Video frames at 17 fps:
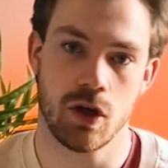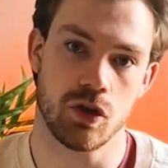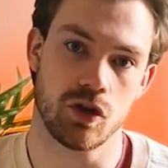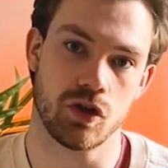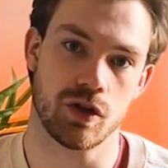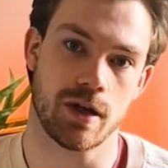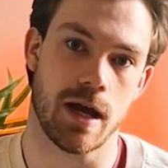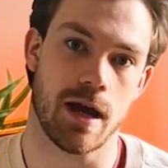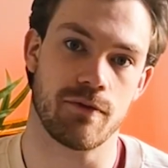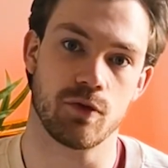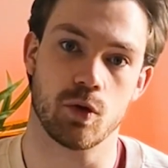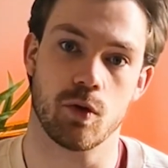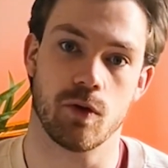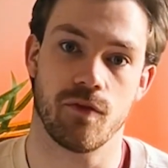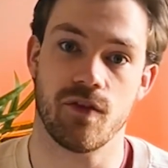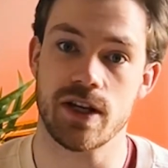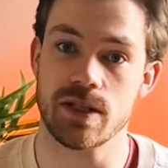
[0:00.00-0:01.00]
You should have
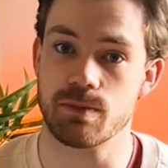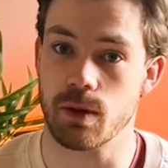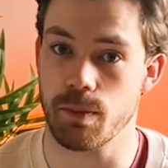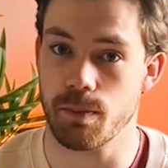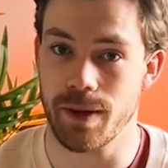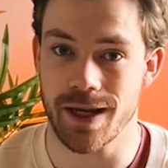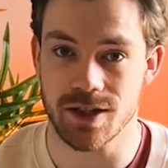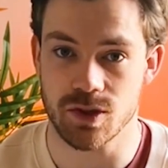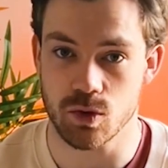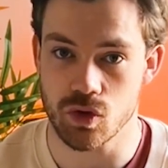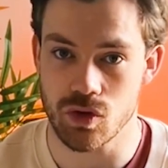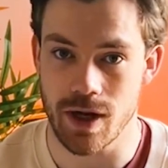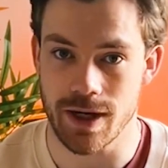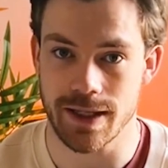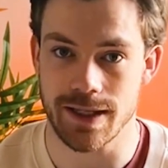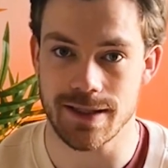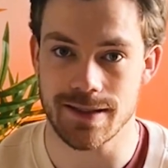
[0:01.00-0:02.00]
your Facebook pixel
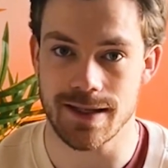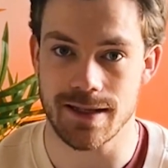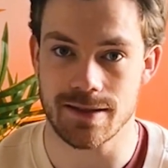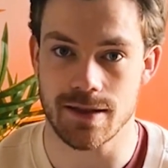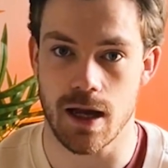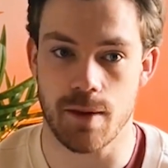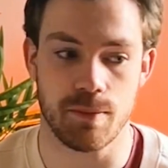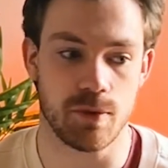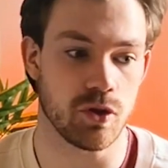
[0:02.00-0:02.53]
tracking set up.